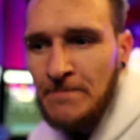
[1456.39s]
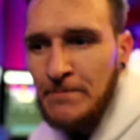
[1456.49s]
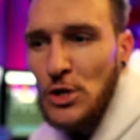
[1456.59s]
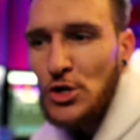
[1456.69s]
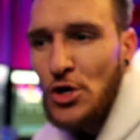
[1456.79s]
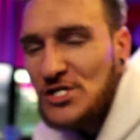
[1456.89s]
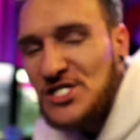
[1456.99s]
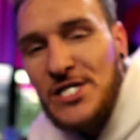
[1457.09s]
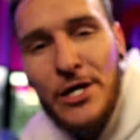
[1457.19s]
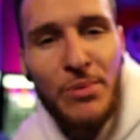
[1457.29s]
You know, just how
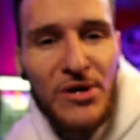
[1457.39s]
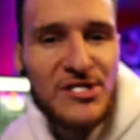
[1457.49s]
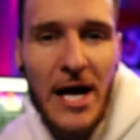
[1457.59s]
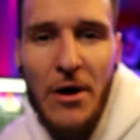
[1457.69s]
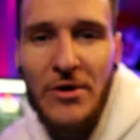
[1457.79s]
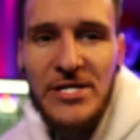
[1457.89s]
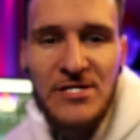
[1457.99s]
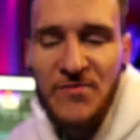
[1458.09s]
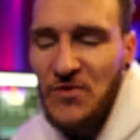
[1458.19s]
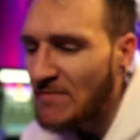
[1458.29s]
your personality is.
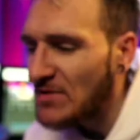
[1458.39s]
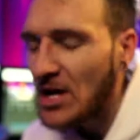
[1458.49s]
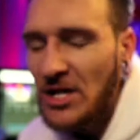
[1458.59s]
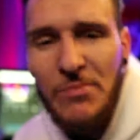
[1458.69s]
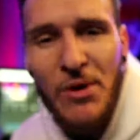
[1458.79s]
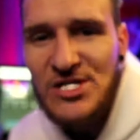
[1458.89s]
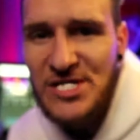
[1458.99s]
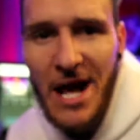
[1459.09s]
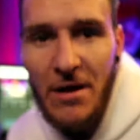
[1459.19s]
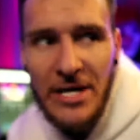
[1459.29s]
If you have an ugly
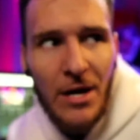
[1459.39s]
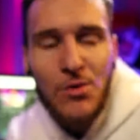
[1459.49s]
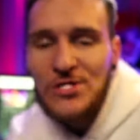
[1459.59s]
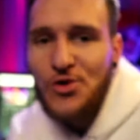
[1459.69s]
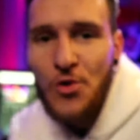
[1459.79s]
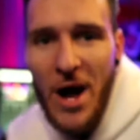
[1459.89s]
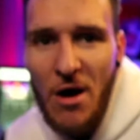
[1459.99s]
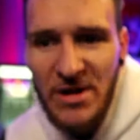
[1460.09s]
personality, I don't want you around me.